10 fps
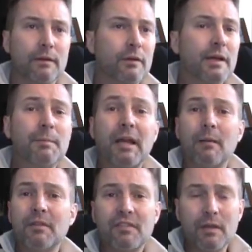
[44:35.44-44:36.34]
you can
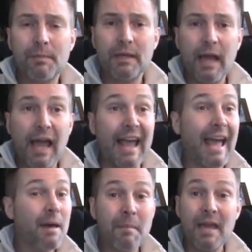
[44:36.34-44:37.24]
become a CPA
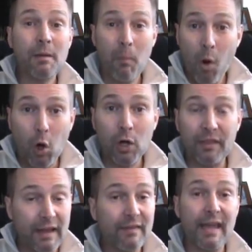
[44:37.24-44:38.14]
and make
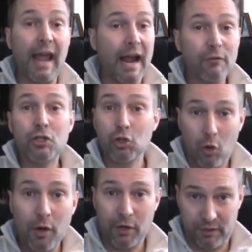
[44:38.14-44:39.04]
more than the average
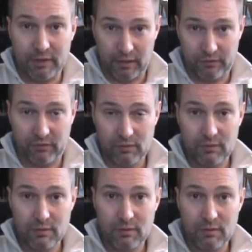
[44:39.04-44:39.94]
lawyer does.
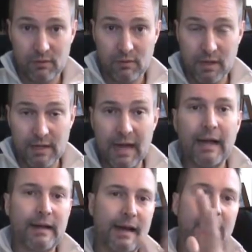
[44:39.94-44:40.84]
All right,
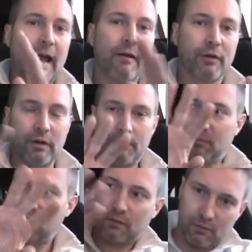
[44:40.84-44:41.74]
not average.
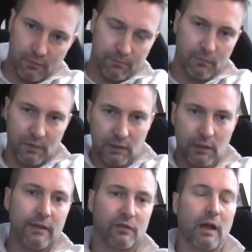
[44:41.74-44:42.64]
Take the
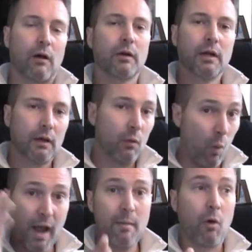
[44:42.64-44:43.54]
elites out.
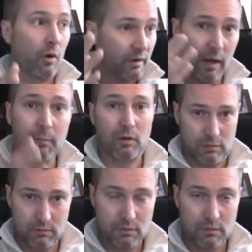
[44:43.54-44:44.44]
Way more,
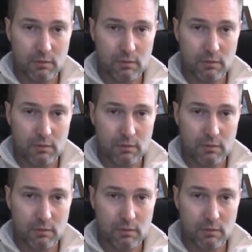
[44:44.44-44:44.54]
double.